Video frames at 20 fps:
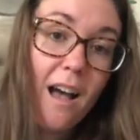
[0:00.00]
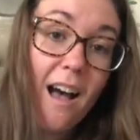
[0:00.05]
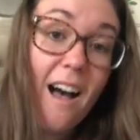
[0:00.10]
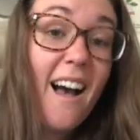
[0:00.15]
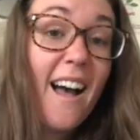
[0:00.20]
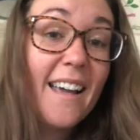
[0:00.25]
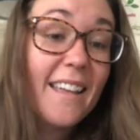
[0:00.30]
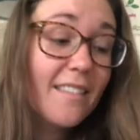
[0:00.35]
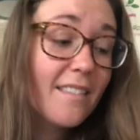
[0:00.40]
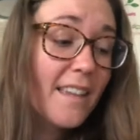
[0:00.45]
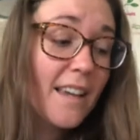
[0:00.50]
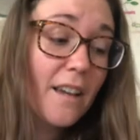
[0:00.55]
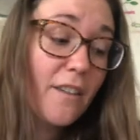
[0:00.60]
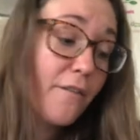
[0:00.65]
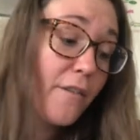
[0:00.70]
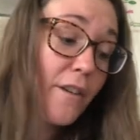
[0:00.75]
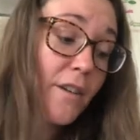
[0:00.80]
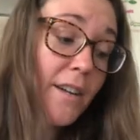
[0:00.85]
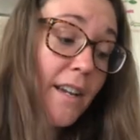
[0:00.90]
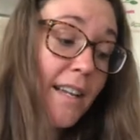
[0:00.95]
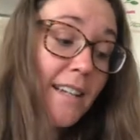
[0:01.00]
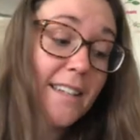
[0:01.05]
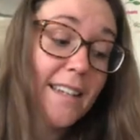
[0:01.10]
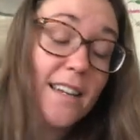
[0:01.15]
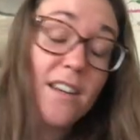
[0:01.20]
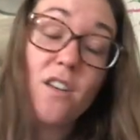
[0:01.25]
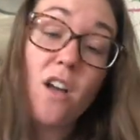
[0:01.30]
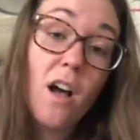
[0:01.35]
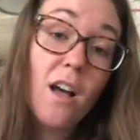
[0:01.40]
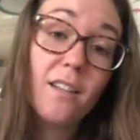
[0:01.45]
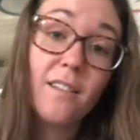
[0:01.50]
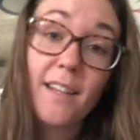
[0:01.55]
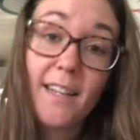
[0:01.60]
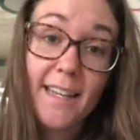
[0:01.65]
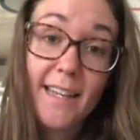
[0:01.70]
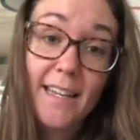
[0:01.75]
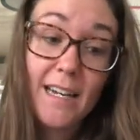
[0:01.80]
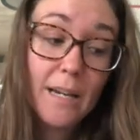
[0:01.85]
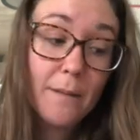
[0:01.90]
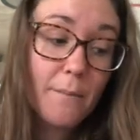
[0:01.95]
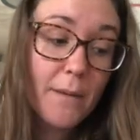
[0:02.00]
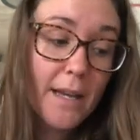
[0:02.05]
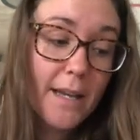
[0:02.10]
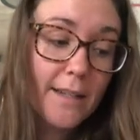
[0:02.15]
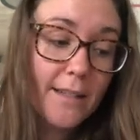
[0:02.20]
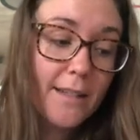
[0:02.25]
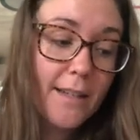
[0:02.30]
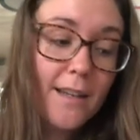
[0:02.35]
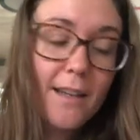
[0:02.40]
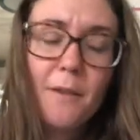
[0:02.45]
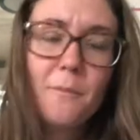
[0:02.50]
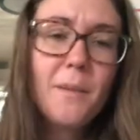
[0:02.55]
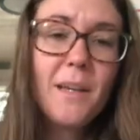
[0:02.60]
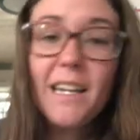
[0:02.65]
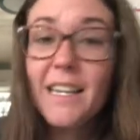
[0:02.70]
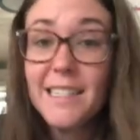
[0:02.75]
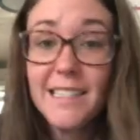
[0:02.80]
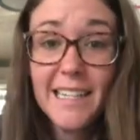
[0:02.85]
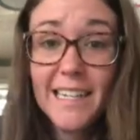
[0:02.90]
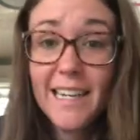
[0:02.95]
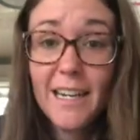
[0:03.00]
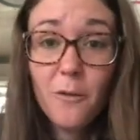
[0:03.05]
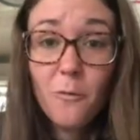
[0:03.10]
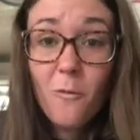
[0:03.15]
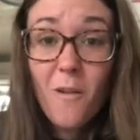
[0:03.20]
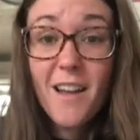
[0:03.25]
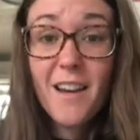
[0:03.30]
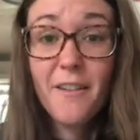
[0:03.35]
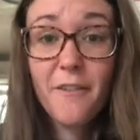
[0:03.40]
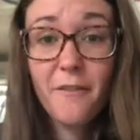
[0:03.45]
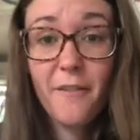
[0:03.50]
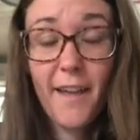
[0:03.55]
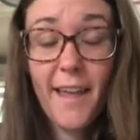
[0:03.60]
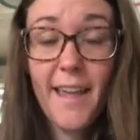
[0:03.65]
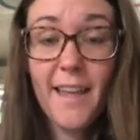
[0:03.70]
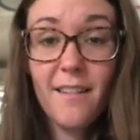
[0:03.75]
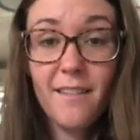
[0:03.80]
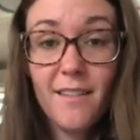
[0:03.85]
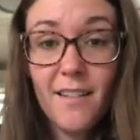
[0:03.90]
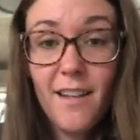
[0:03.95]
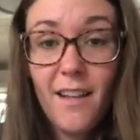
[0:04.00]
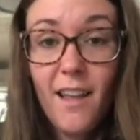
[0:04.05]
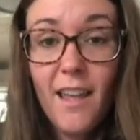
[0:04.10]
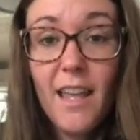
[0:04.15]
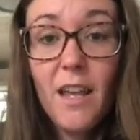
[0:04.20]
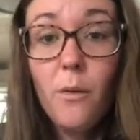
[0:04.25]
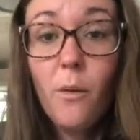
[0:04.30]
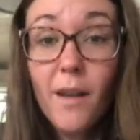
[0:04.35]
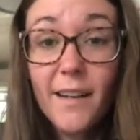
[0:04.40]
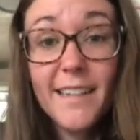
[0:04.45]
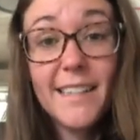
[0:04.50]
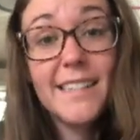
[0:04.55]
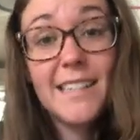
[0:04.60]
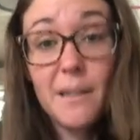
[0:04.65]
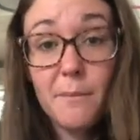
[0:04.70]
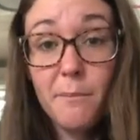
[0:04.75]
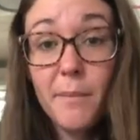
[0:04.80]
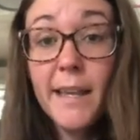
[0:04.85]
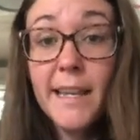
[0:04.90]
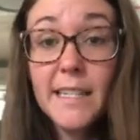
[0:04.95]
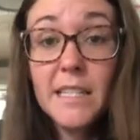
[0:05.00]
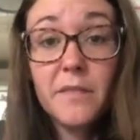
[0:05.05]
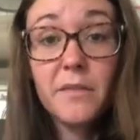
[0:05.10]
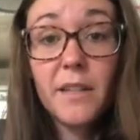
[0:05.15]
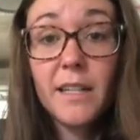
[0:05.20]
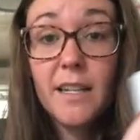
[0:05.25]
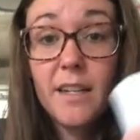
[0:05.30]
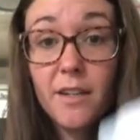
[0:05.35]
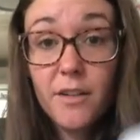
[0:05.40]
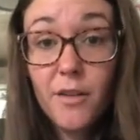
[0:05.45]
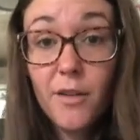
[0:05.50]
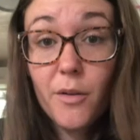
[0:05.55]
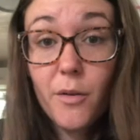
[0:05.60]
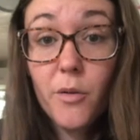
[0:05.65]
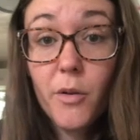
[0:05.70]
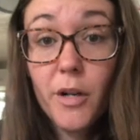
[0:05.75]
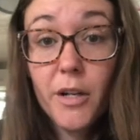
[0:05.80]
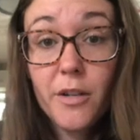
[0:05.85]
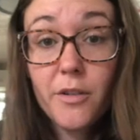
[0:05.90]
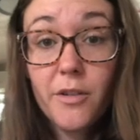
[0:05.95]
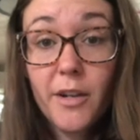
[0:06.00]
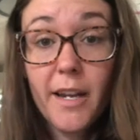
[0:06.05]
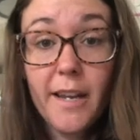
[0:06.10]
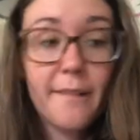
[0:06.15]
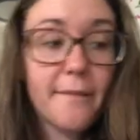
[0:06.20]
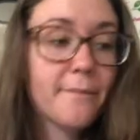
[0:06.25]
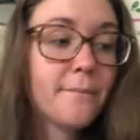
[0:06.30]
I think Ferdinand did not like getting picked because he didn't want to fight. He wanted to sit peacefully under the cork tree.